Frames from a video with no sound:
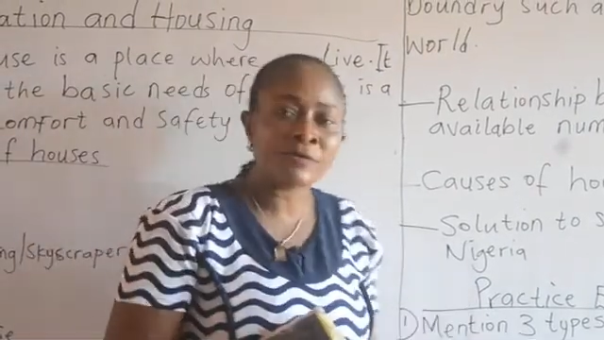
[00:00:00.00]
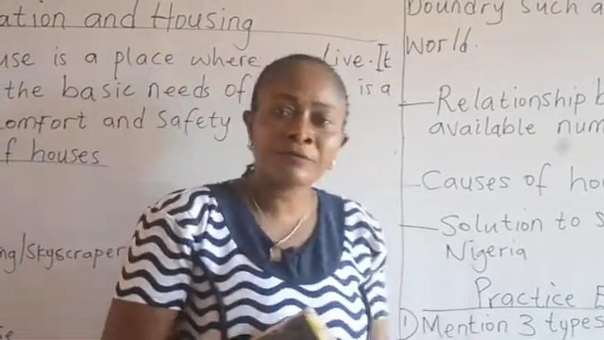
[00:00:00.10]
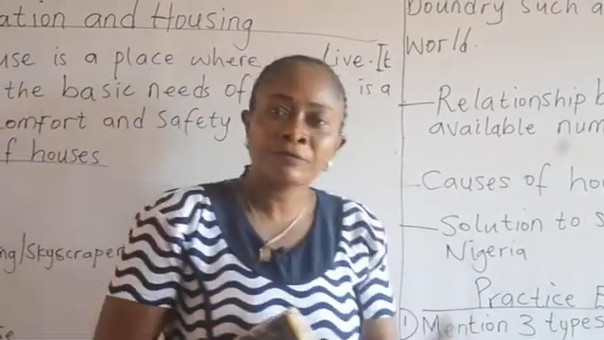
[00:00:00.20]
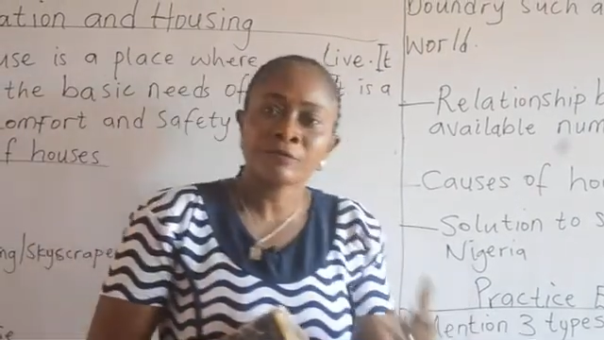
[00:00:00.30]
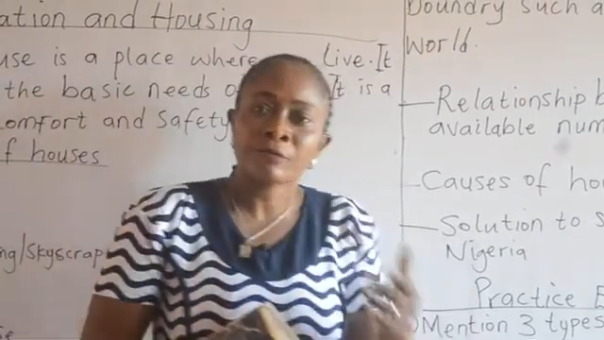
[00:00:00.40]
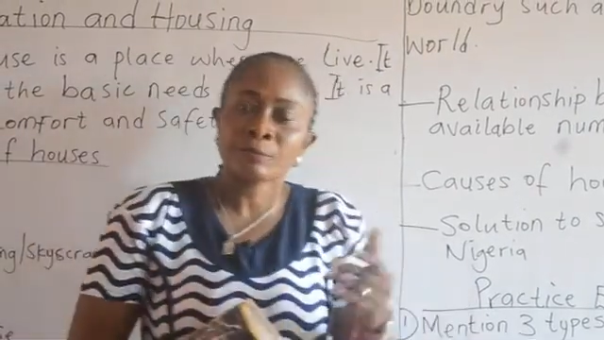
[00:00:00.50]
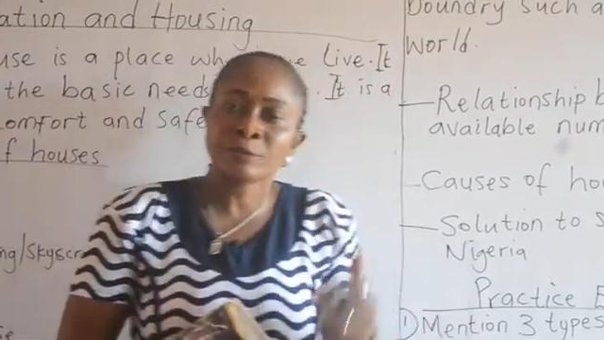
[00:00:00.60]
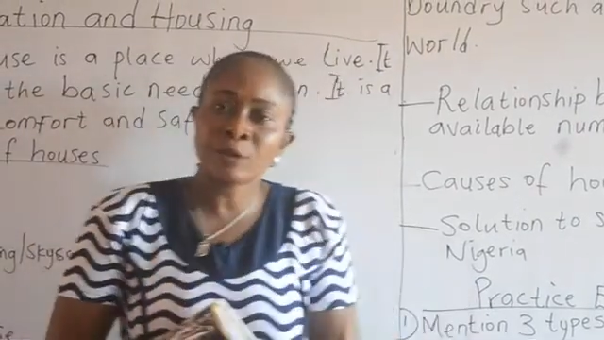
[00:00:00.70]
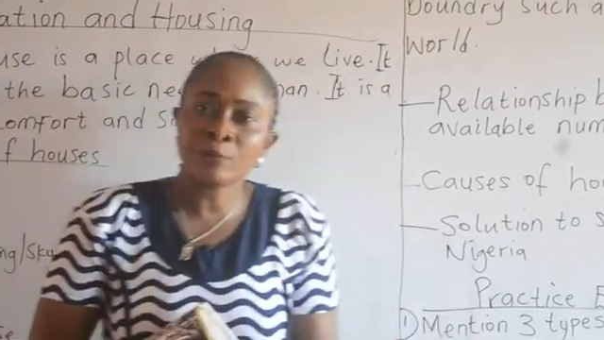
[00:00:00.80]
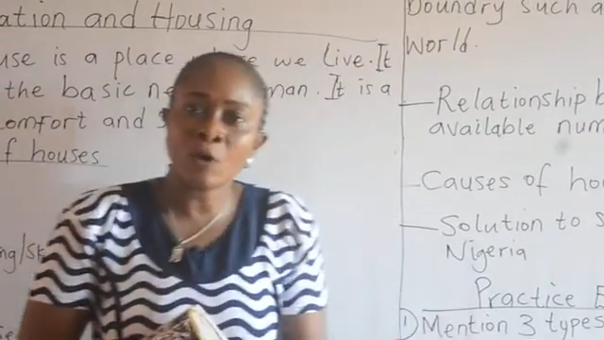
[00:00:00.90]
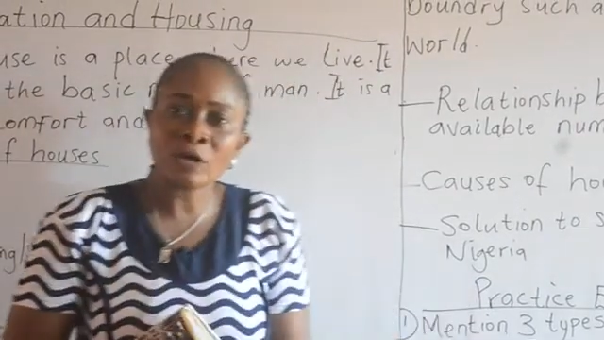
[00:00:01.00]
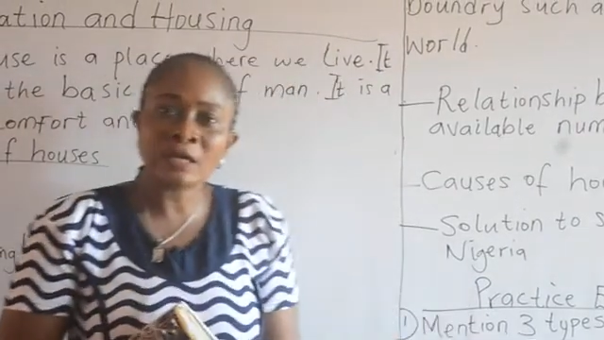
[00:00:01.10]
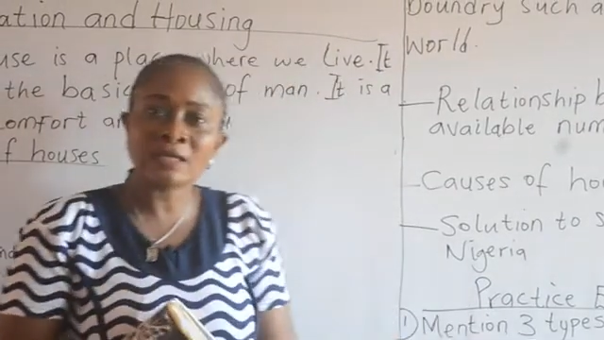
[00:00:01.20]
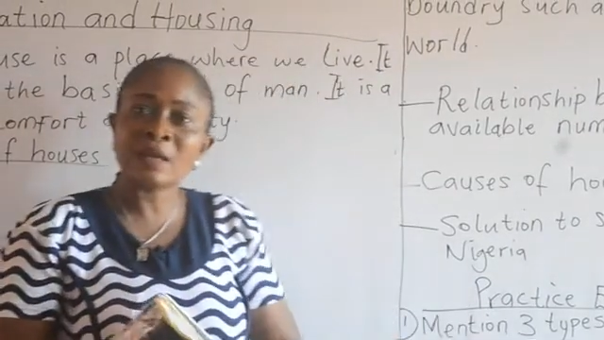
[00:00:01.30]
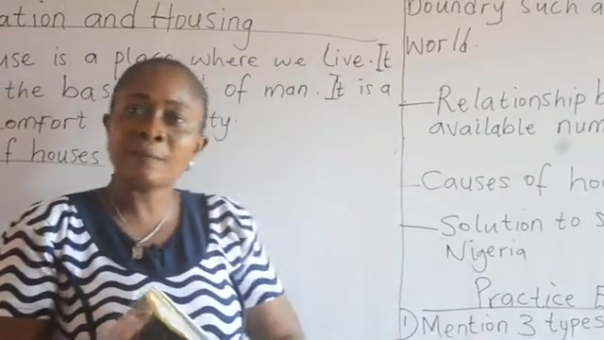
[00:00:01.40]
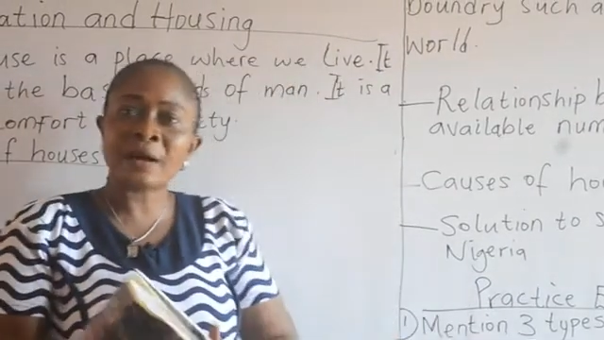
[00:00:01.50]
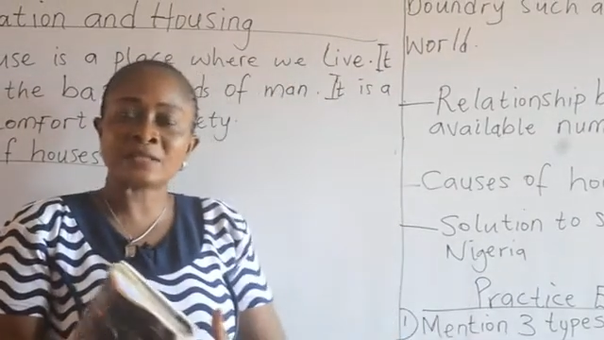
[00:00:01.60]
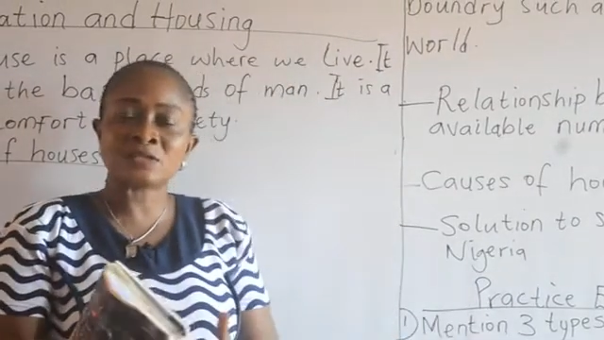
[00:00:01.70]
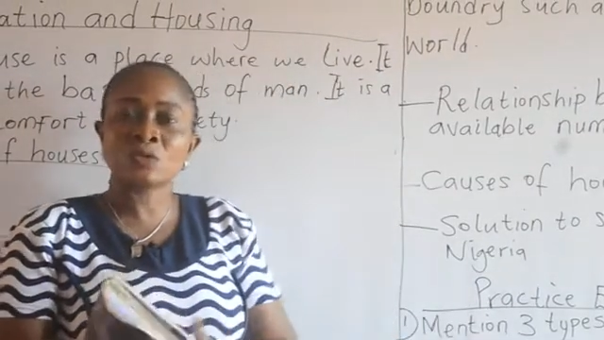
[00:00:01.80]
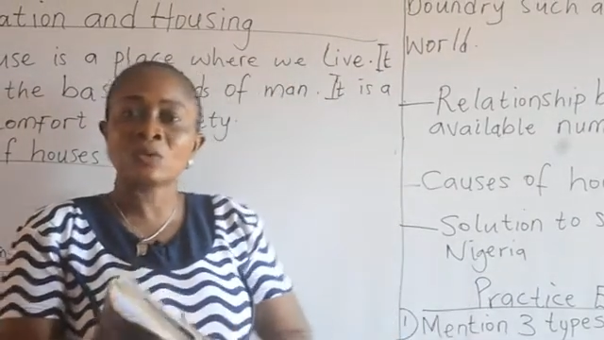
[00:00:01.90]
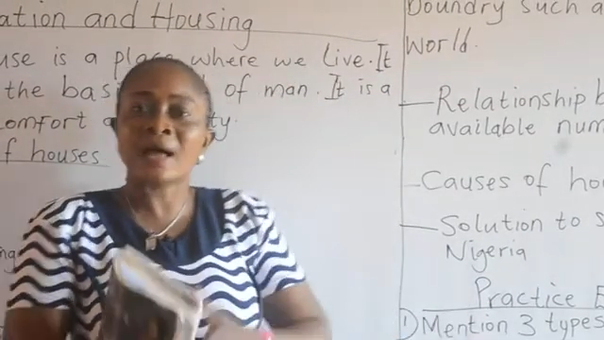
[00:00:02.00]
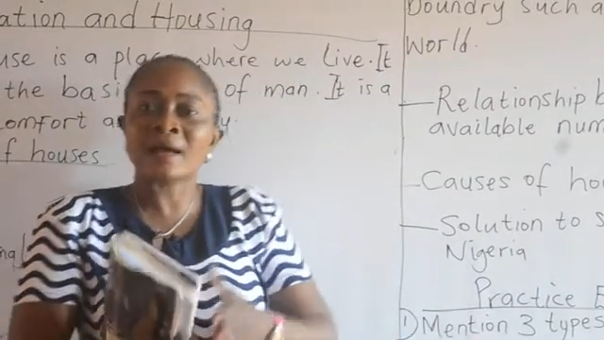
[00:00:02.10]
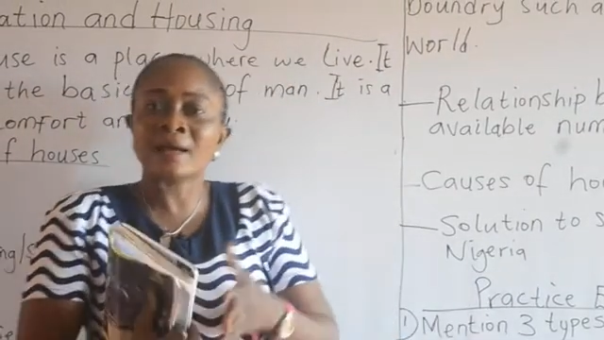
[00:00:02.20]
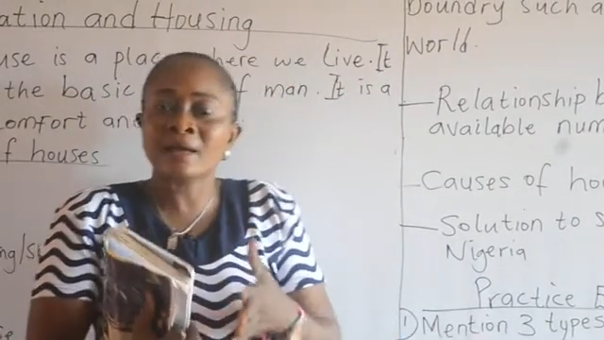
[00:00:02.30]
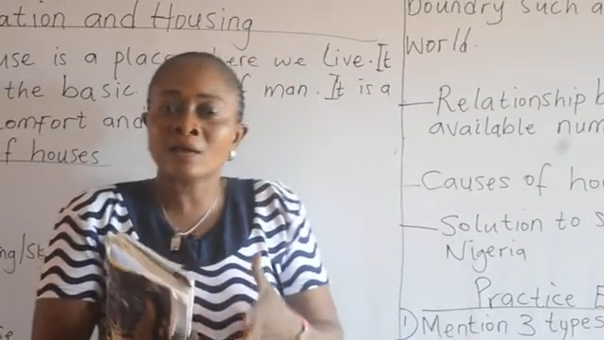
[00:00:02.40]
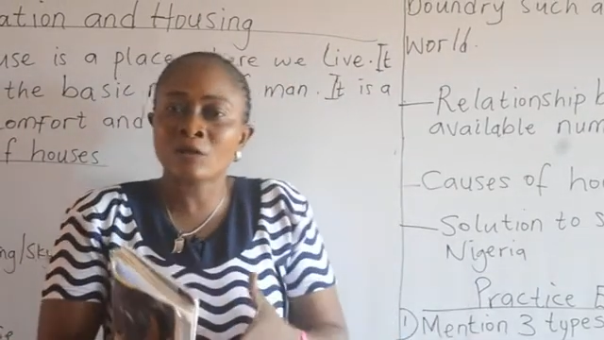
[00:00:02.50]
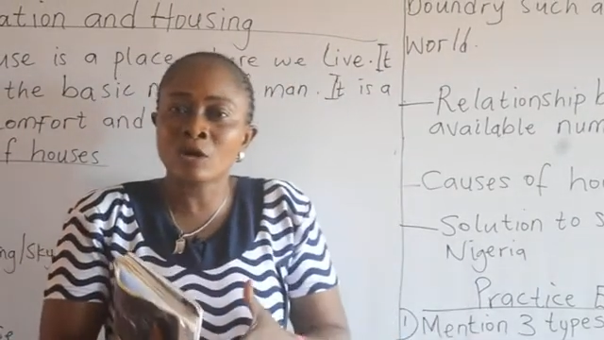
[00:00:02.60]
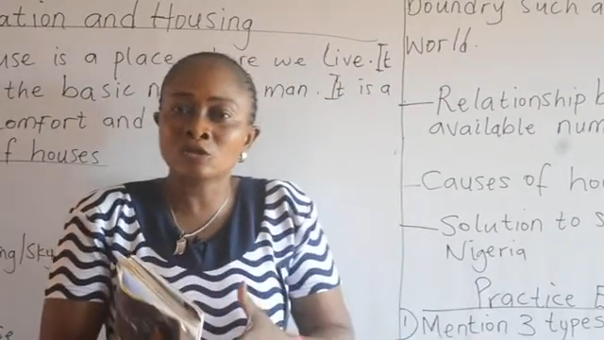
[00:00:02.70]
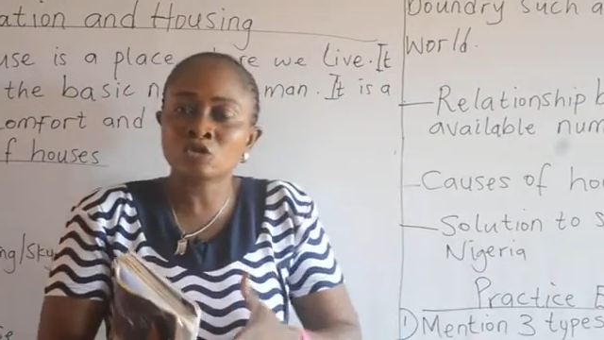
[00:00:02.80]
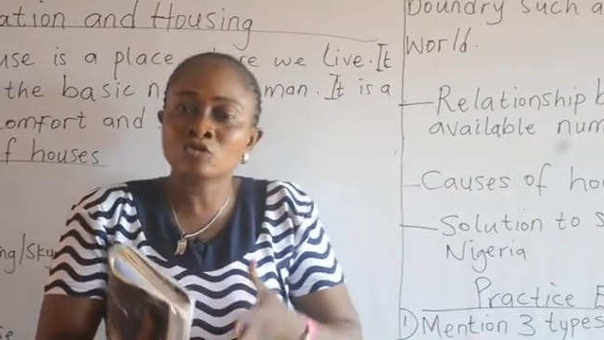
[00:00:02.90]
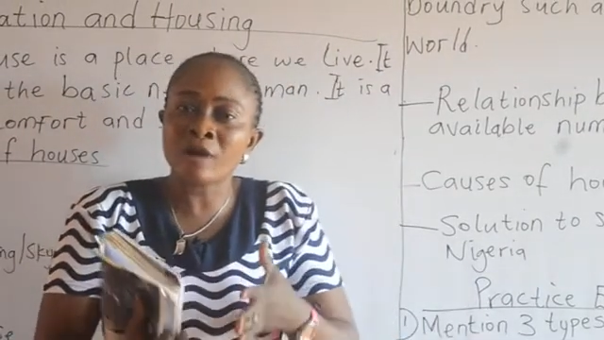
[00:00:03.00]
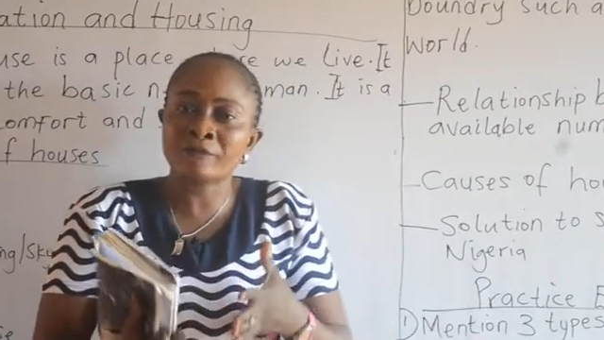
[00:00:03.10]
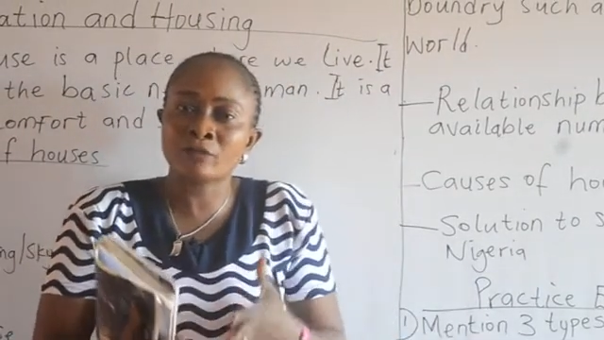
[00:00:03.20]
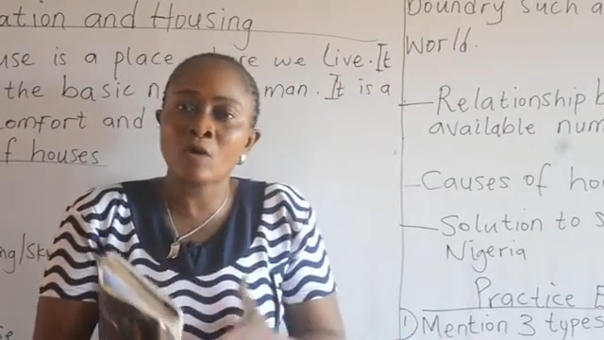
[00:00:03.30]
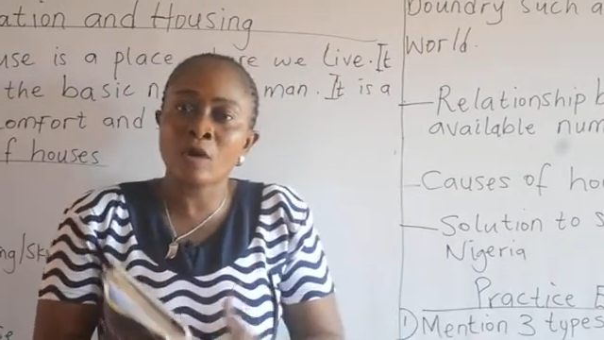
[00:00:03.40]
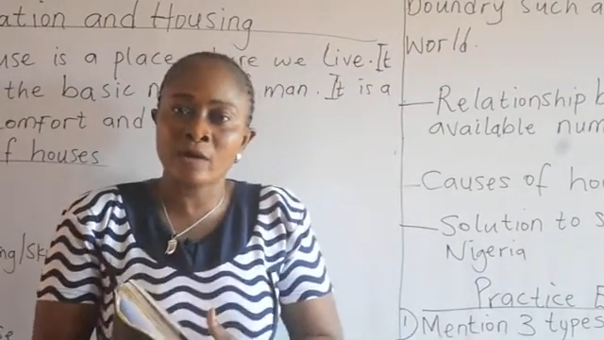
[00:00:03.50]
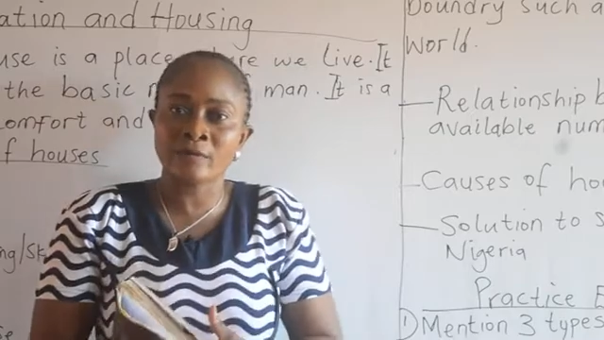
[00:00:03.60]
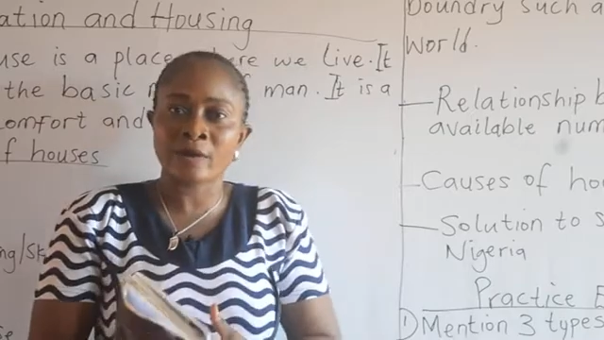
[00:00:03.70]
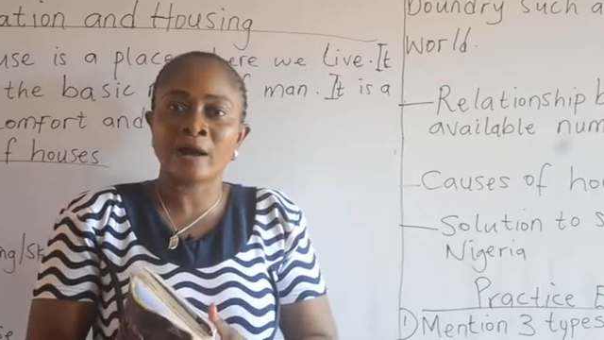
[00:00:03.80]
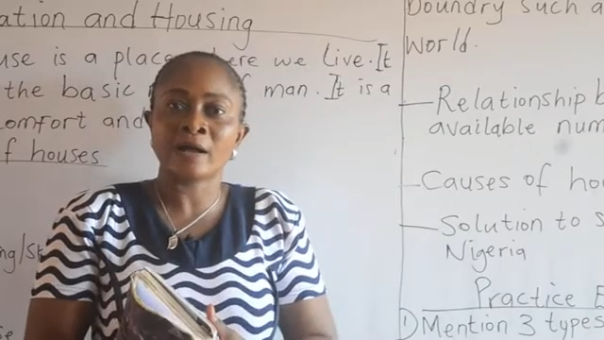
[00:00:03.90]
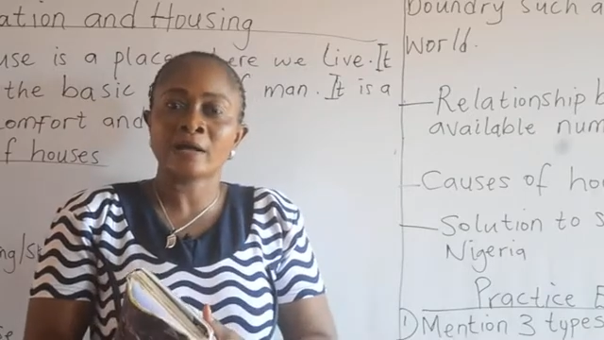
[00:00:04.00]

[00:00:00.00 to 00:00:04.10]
of people in a particular geographical area,